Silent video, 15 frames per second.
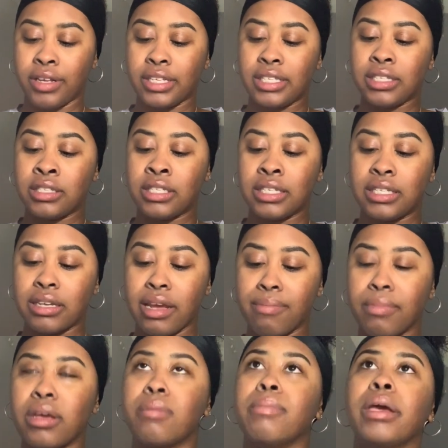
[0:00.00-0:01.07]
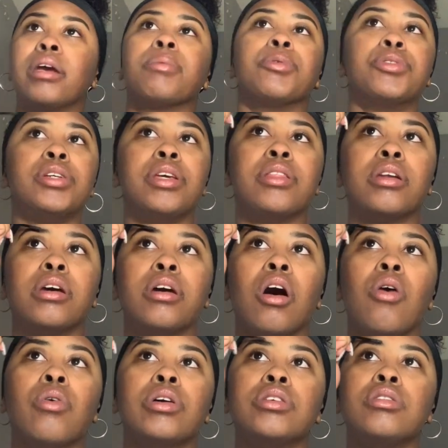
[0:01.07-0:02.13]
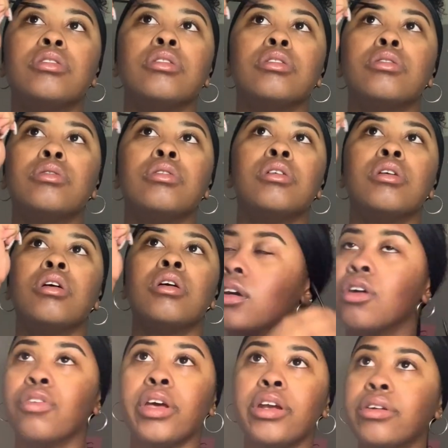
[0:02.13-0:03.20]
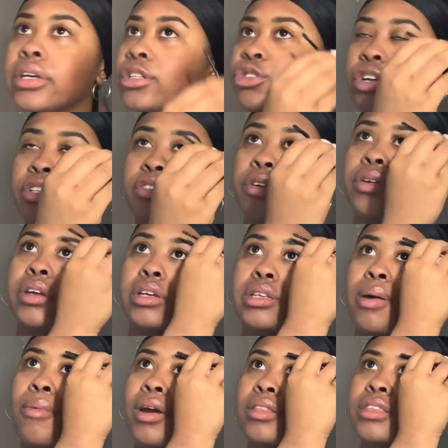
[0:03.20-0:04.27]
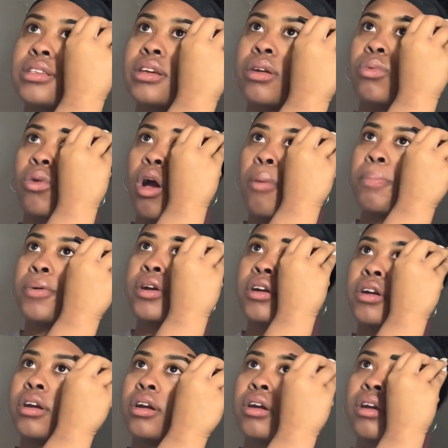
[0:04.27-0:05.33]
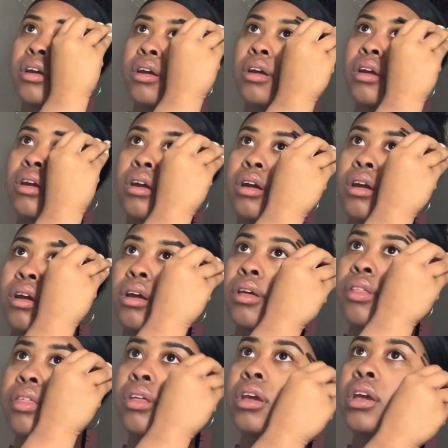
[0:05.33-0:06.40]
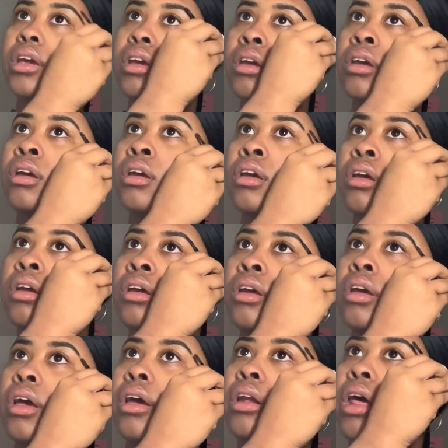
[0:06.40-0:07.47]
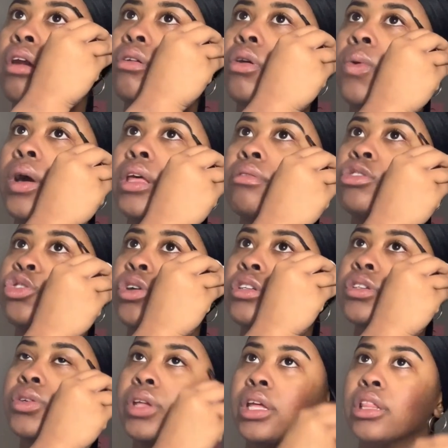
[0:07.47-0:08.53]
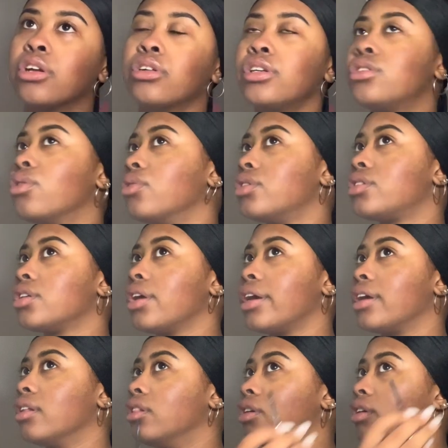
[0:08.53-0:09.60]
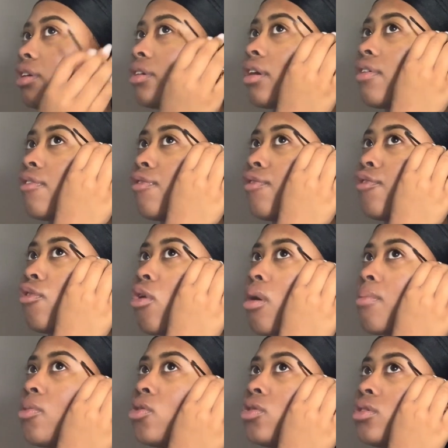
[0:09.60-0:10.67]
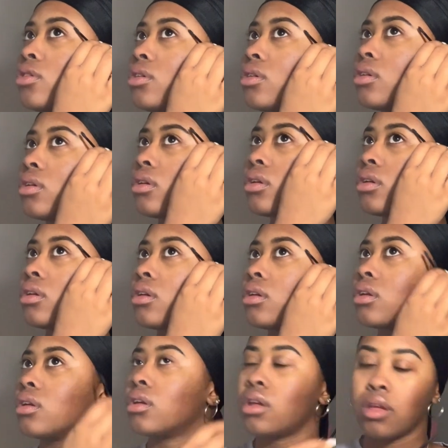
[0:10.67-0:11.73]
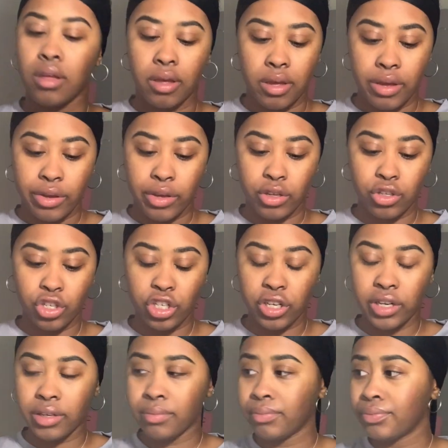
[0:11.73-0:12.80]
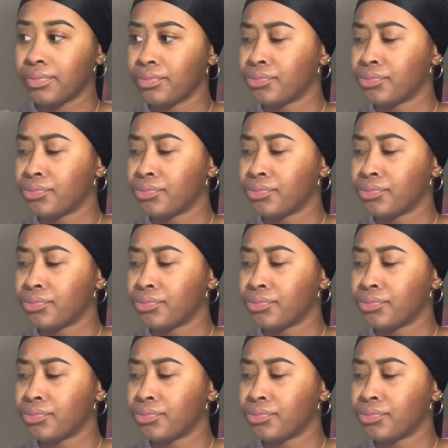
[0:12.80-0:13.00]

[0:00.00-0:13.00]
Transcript: It's the same like makeup routine that I always do. Hopefully I don't get dress coded because I'm wearing this like romper thing. And I don't know why they dress code. They literally told us to like look formal and shit.